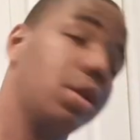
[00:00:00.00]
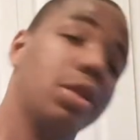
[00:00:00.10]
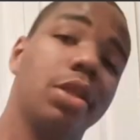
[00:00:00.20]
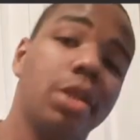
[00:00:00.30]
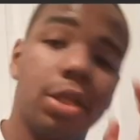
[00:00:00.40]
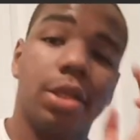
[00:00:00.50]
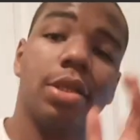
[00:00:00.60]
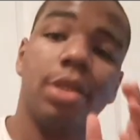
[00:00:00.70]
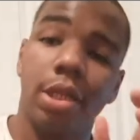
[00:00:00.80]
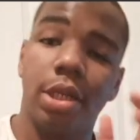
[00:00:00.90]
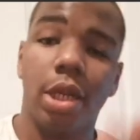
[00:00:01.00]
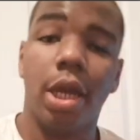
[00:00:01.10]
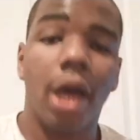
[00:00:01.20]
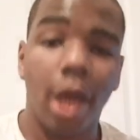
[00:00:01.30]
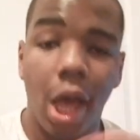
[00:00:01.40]
th- this
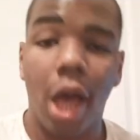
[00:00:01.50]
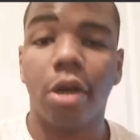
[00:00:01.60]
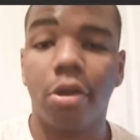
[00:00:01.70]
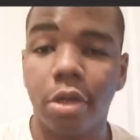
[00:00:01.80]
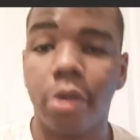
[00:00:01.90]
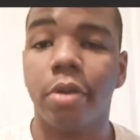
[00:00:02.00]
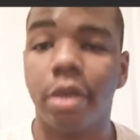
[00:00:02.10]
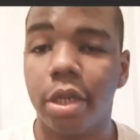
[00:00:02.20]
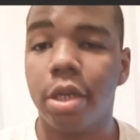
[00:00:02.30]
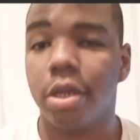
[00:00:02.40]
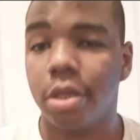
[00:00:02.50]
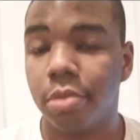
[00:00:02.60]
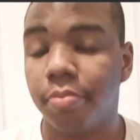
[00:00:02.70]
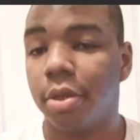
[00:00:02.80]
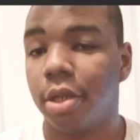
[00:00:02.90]
I, I don't know what it is,
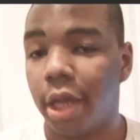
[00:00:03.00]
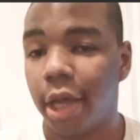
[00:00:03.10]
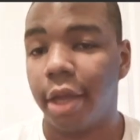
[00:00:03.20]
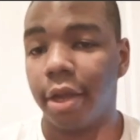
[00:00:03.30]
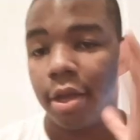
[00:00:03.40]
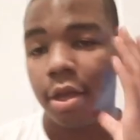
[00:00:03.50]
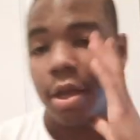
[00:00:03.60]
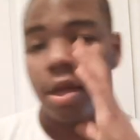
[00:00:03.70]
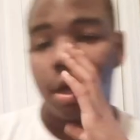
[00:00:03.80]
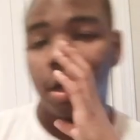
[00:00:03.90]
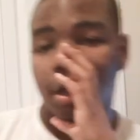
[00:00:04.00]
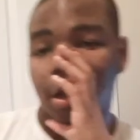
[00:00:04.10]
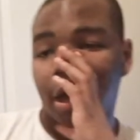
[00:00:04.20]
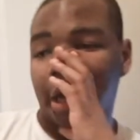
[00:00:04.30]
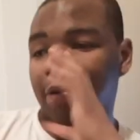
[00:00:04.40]
but like
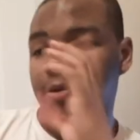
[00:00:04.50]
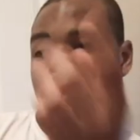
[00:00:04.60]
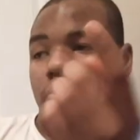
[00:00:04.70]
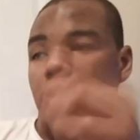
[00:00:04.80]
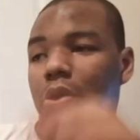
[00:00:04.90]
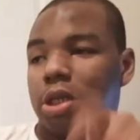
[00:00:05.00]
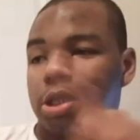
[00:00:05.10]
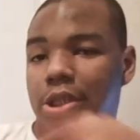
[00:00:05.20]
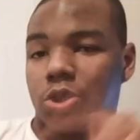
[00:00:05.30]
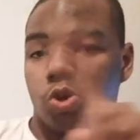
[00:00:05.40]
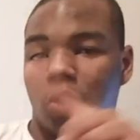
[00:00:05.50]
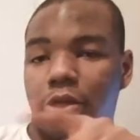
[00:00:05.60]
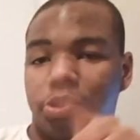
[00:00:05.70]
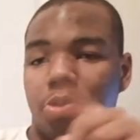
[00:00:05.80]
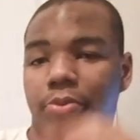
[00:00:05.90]
like I was scrolling, just
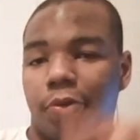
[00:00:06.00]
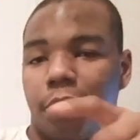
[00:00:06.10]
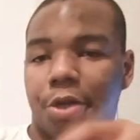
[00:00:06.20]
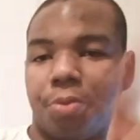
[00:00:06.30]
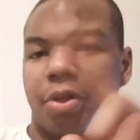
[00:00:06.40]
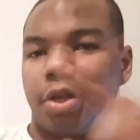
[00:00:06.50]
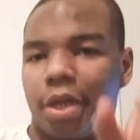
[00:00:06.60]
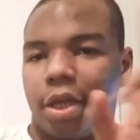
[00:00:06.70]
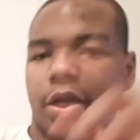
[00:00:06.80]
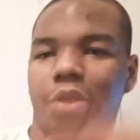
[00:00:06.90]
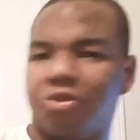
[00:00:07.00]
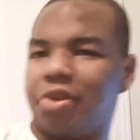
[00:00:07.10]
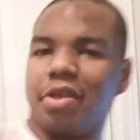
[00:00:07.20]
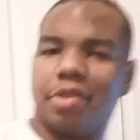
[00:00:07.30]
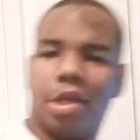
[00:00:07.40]
scrolling through my recommended, and that's
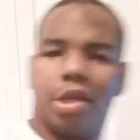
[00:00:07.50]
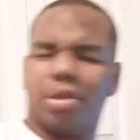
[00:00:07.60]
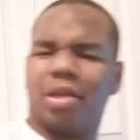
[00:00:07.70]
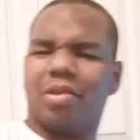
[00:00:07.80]
what I seen.